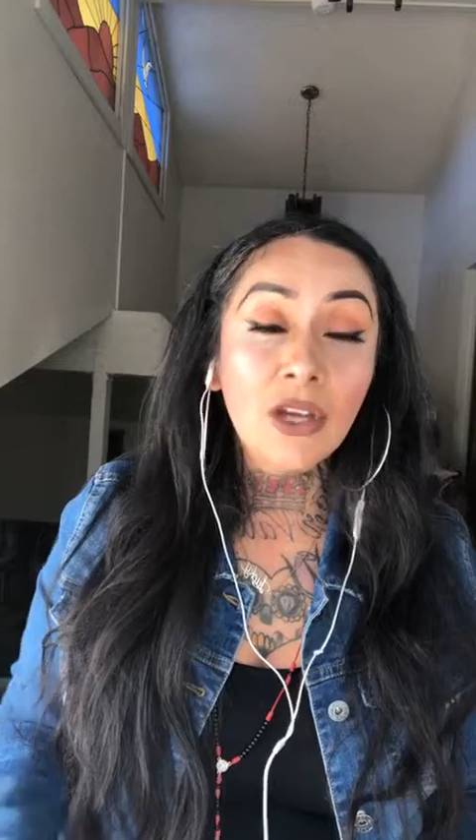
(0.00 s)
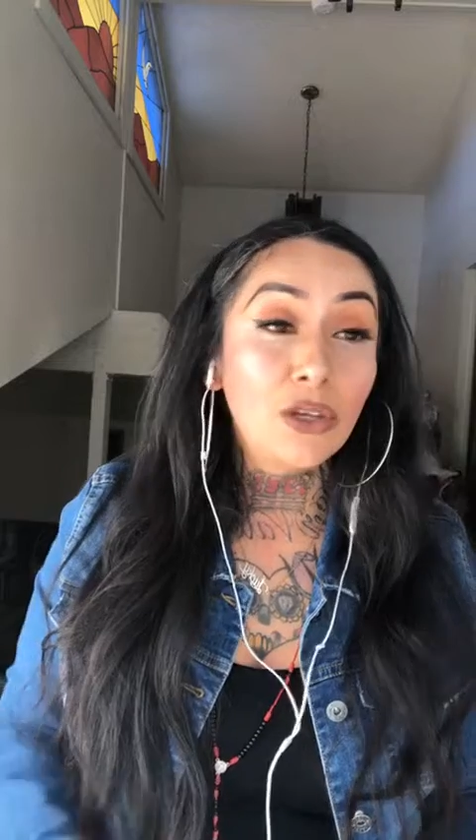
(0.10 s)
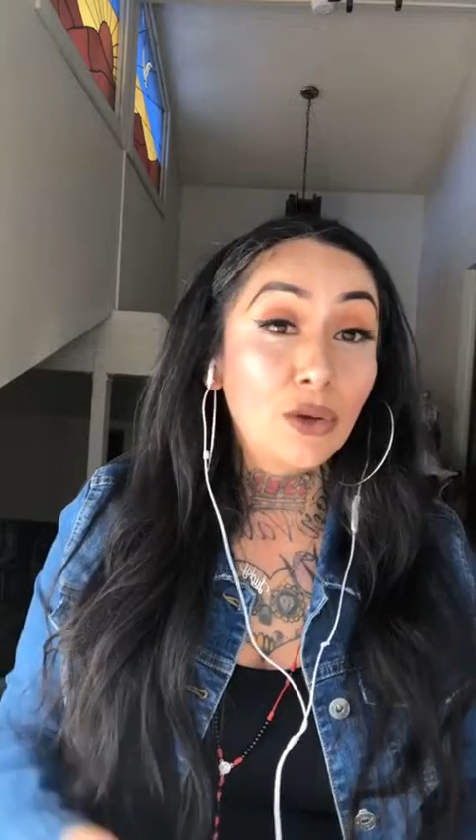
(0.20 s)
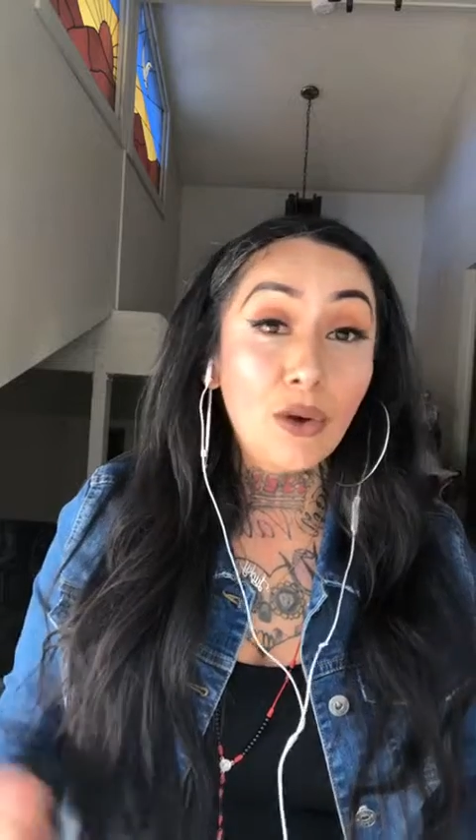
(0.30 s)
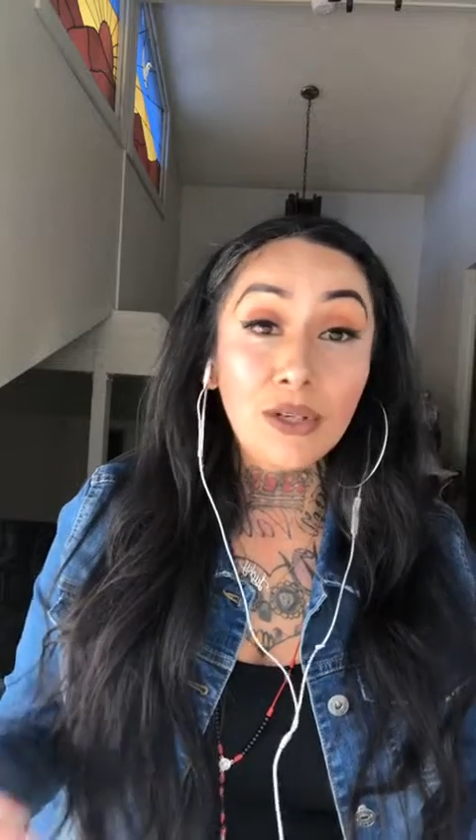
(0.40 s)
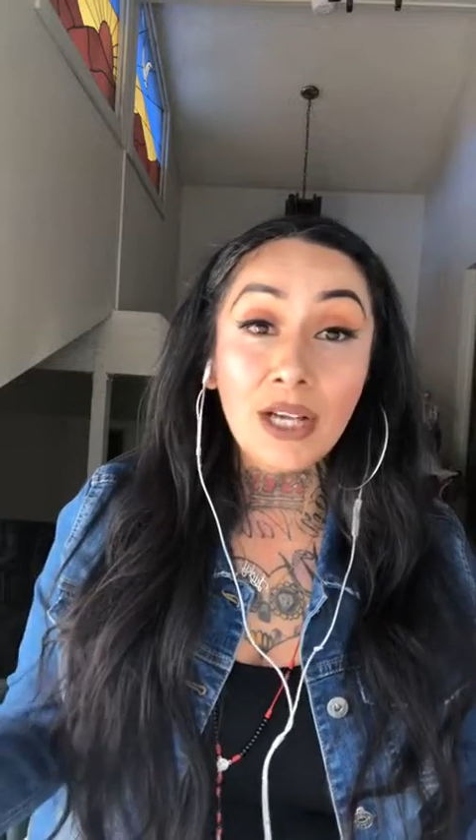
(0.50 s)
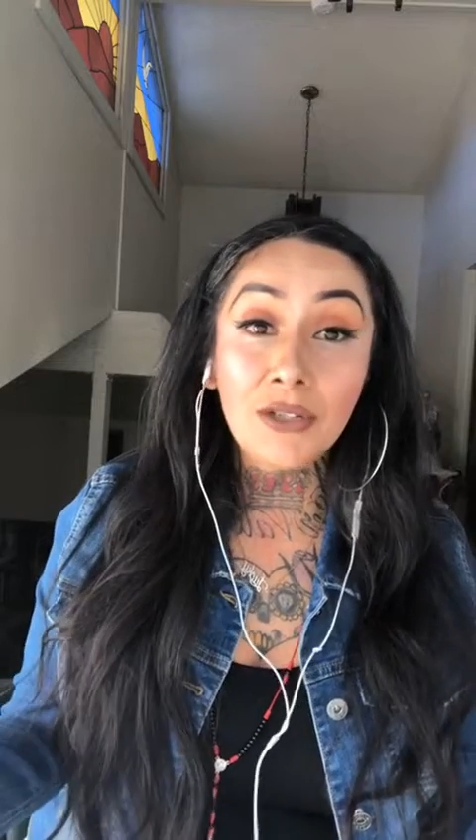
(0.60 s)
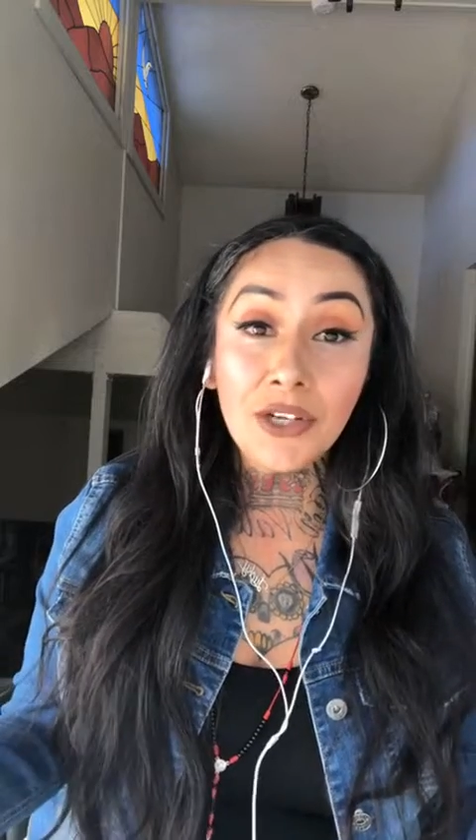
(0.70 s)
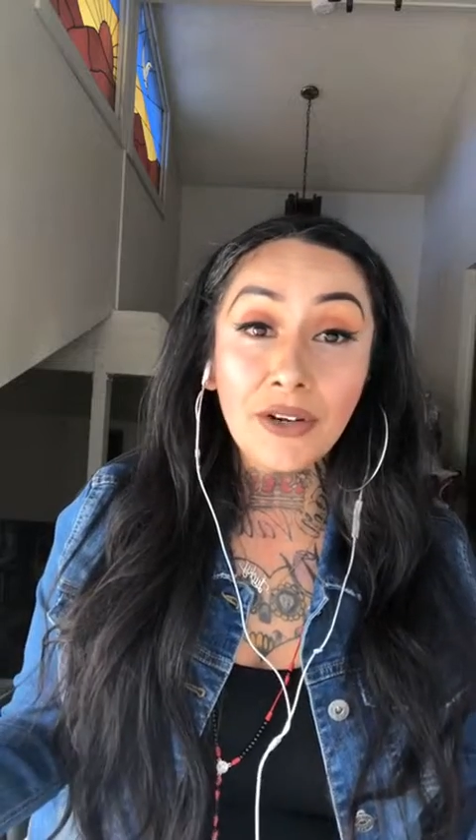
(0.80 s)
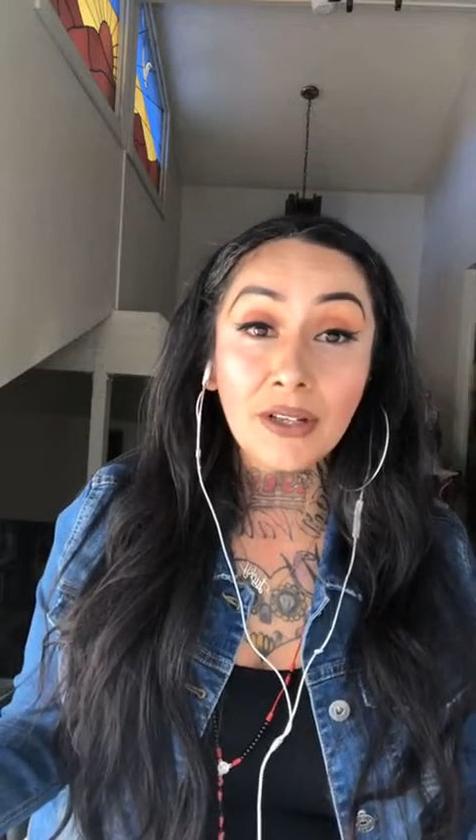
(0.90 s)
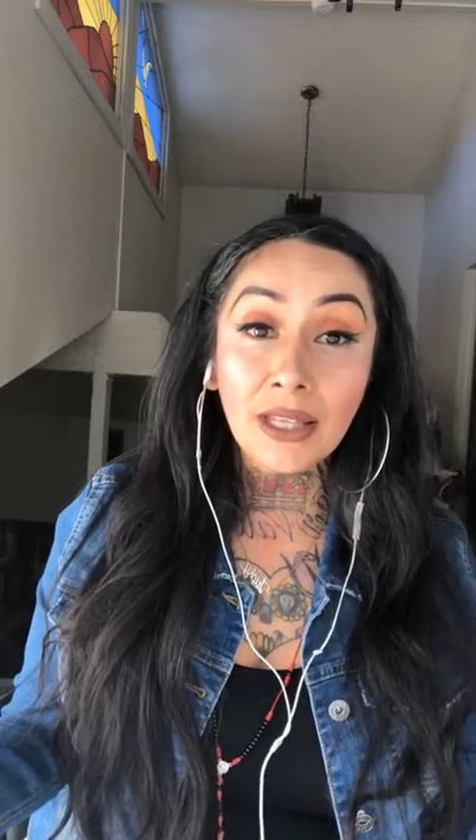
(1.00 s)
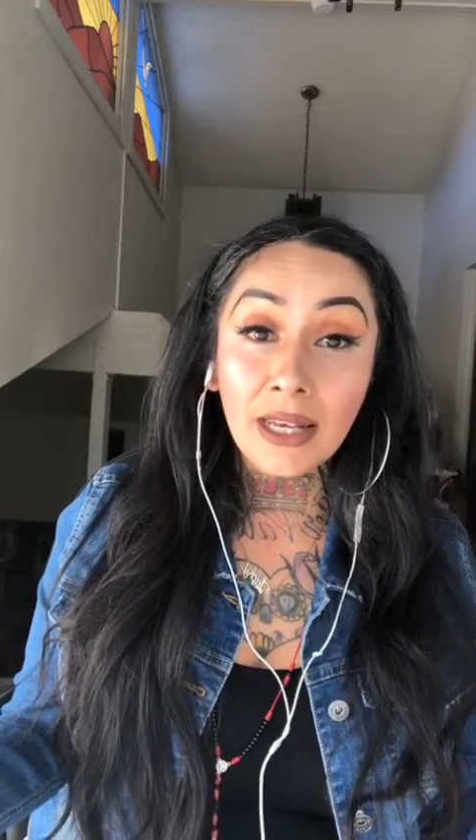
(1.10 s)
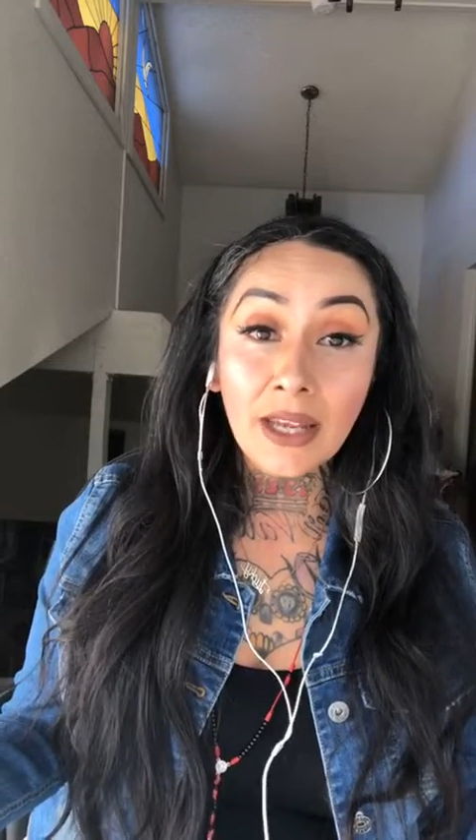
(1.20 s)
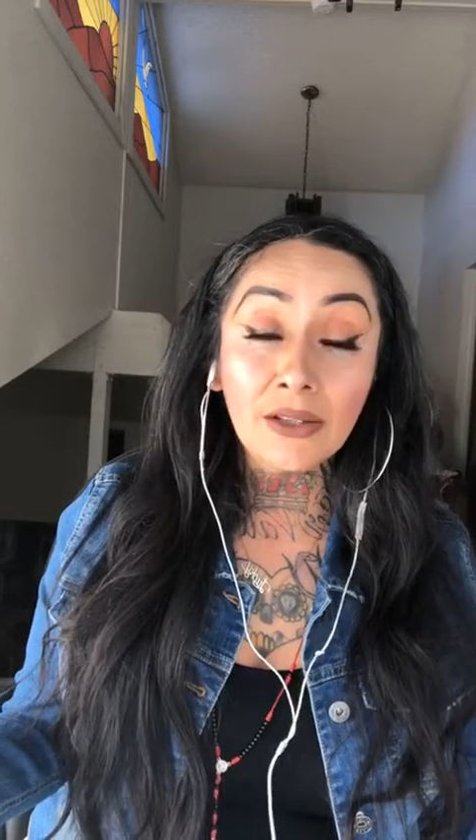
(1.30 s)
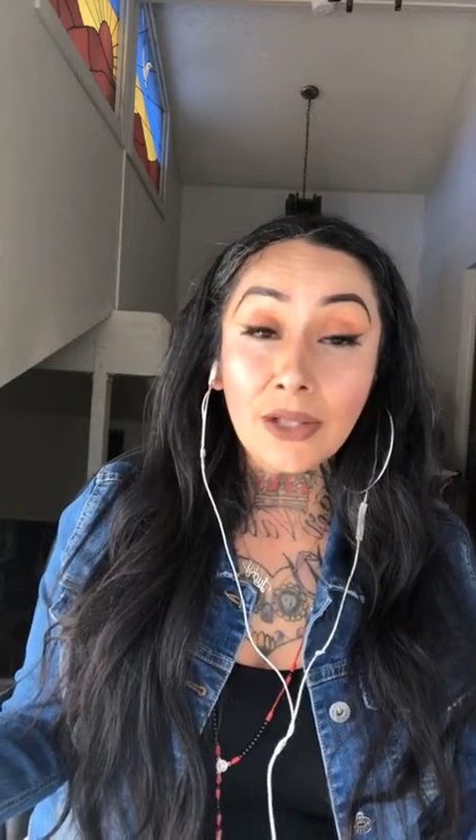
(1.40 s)
You go down to your
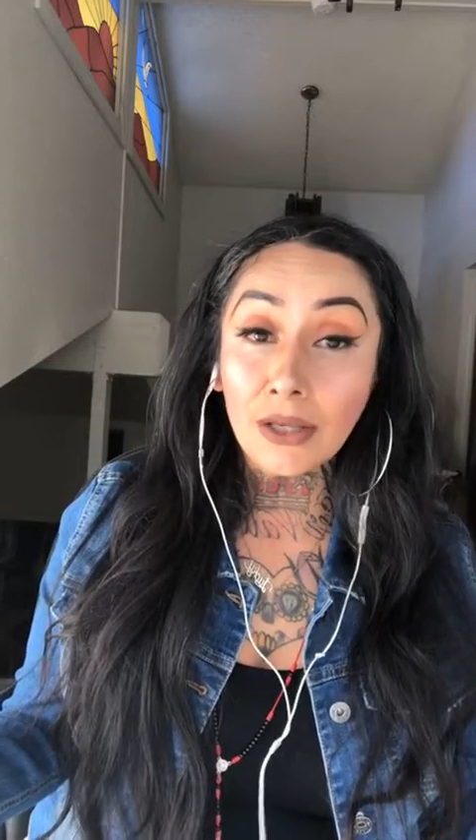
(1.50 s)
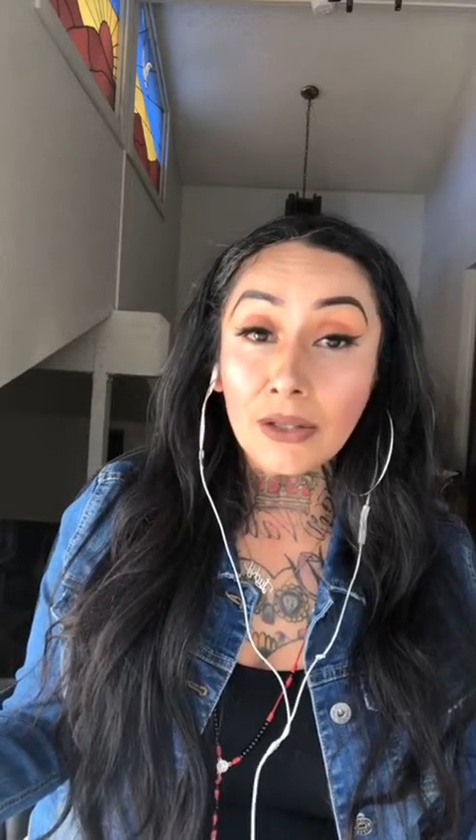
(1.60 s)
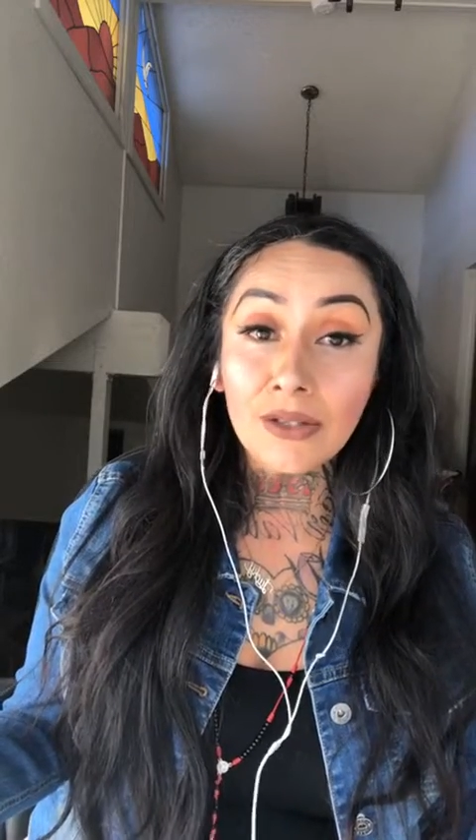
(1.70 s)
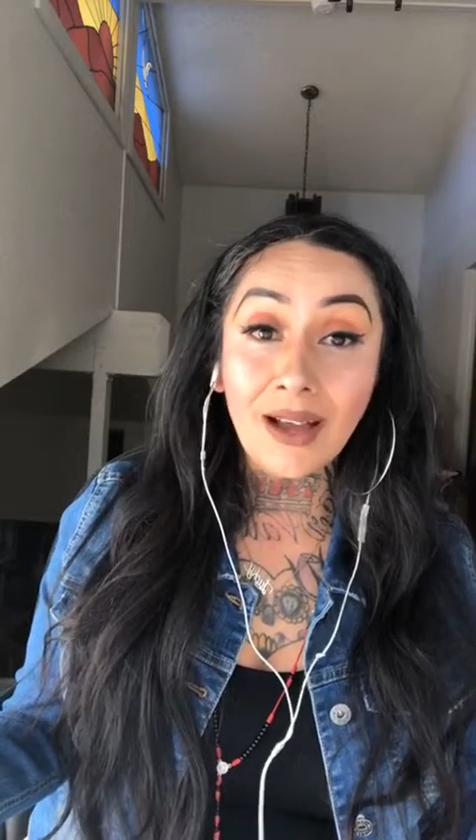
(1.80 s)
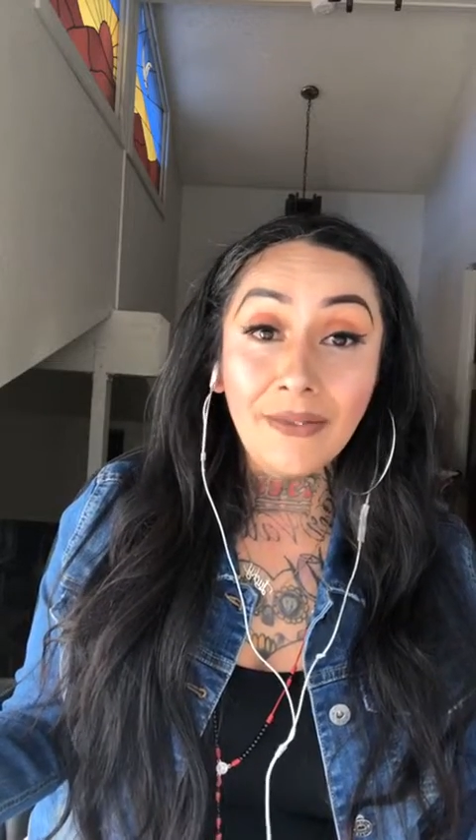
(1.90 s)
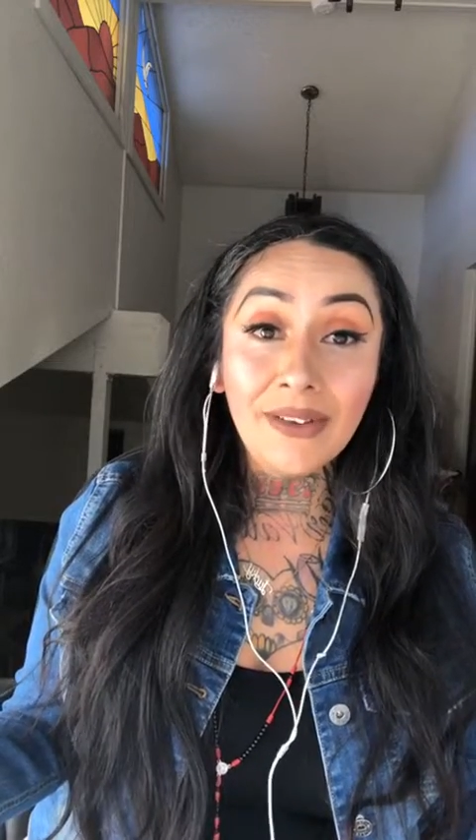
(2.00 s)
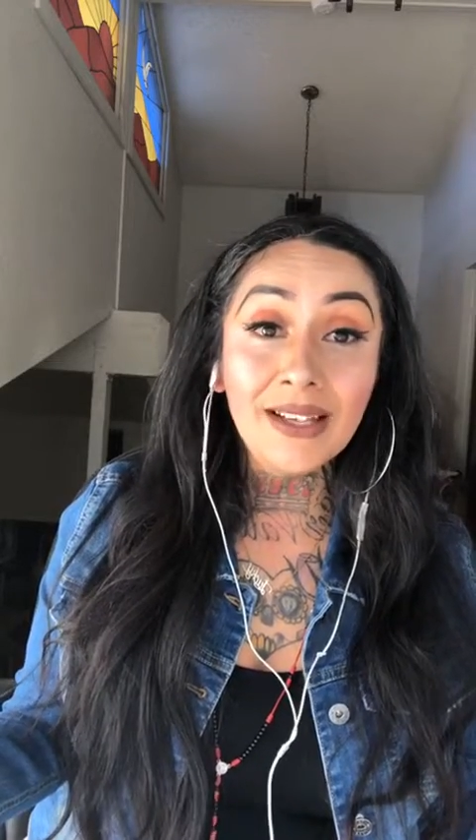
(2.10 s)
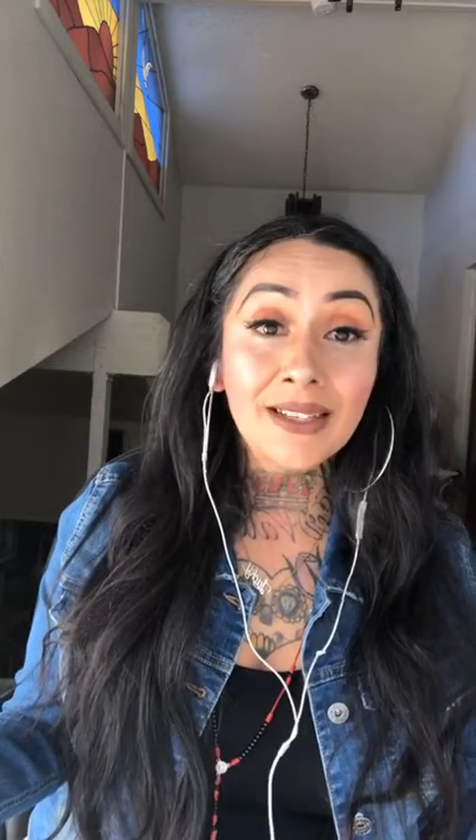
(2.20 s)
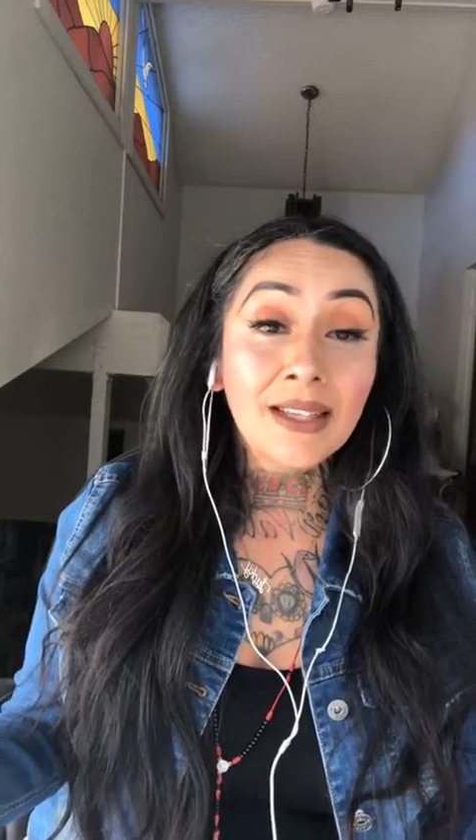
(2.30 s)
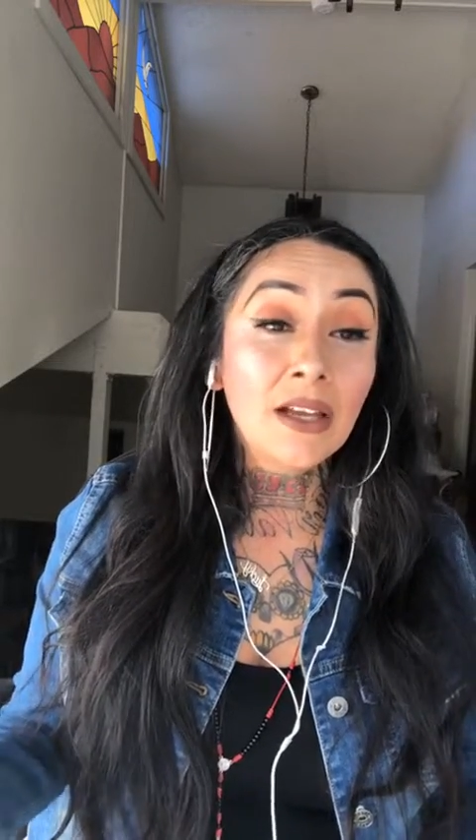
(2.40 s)
clinic, doctor's office.